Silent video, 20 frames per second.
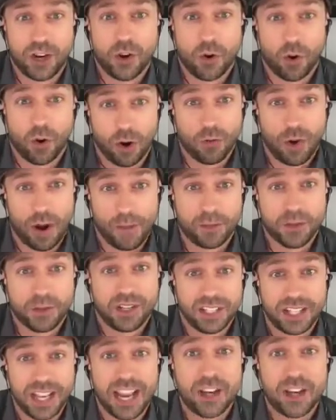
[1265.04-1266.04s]
or a
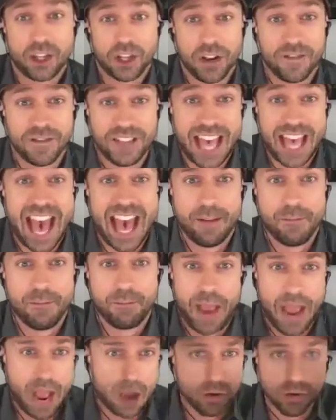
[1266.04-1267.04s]
representation of that
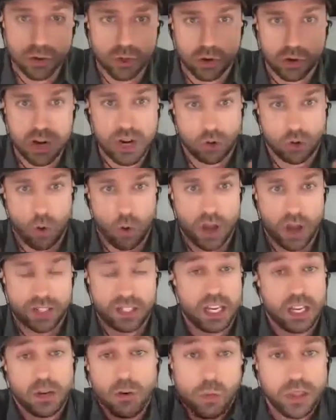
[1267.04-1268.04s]
boundary
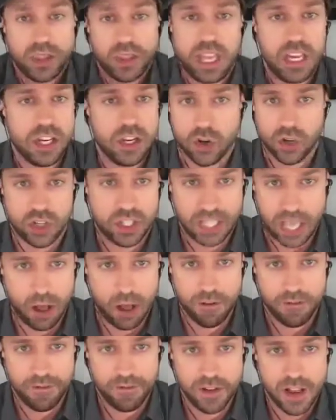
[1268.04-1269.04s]
crossing within
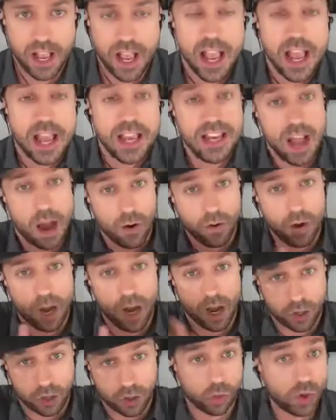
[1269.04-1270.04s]
yourself. Now,
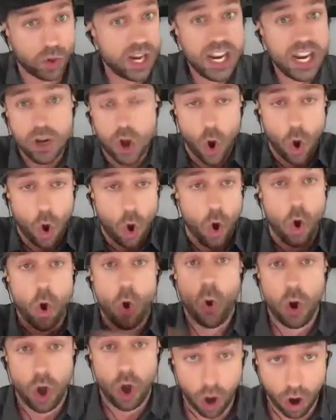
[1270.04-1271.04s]
agreed
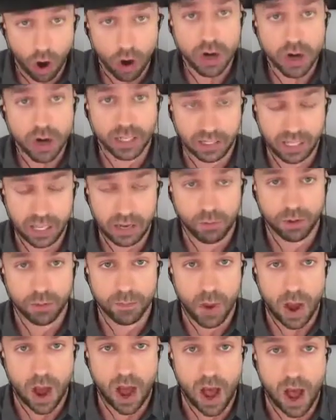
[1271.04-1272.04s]
wholeheartedly with
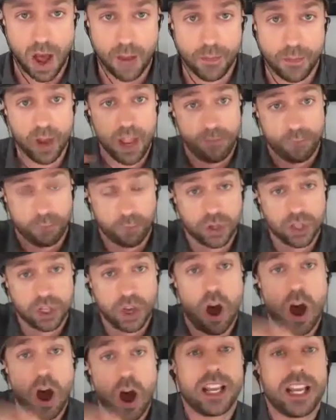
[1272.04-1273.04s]
Bob if we're
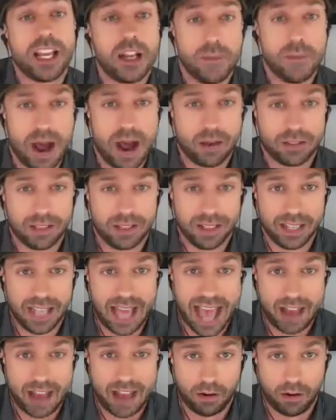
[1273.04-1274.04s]
talking about the
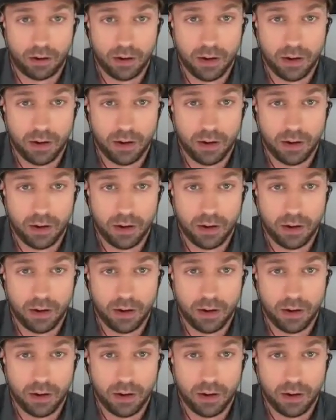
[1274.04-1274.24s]
latter.